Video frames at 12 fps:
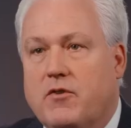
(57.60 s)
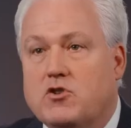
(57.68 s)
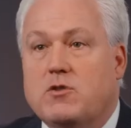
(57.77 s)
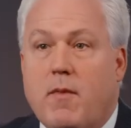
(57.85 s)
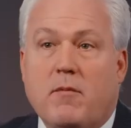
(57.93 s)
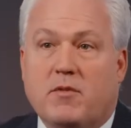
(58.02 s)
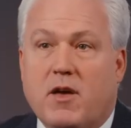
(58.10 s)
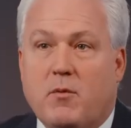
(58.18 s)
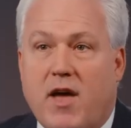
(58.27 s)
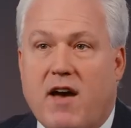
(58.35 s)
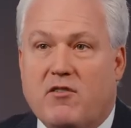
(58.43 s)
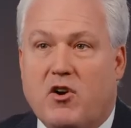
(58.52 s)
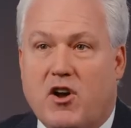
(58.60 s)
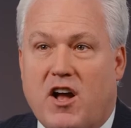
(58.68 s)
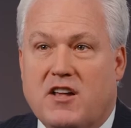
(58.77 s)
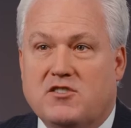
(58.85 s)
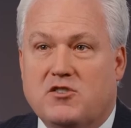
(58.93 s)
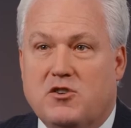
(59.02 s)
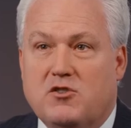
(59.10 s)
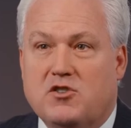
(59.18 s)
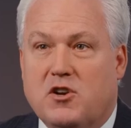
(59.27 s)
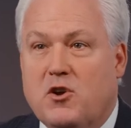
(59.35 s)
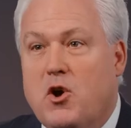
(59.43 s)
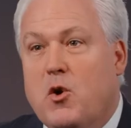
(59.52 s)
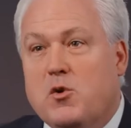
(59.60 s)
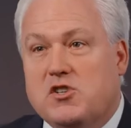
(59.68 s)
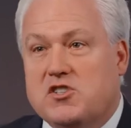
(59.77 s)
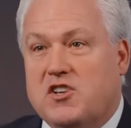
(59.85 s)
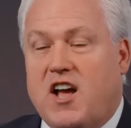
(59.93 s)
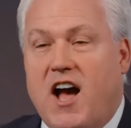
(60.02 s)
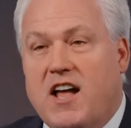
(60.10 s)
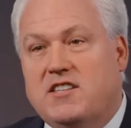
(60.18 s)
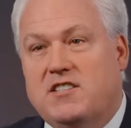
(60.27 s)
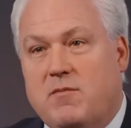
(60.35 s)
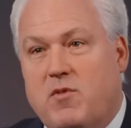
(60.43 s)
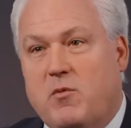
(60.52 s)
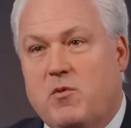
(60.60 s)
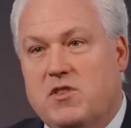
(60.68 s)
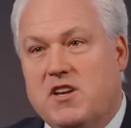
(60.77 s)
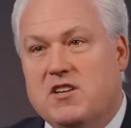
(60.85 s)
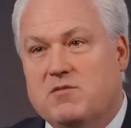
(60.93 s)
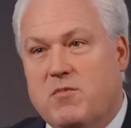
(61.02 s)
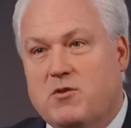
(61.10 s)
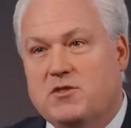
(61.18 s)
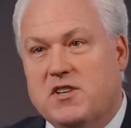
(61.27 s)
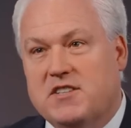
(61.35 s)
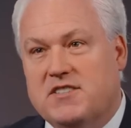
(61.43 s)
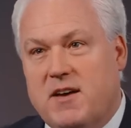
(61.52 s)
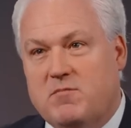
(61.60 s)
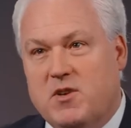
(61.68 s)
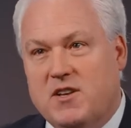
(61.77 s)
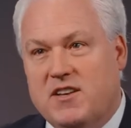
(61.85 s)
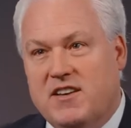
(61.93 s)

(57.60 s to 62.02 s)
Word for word: the First Amendment that we have in our Constitution, which is a concept that we think is mostly accepted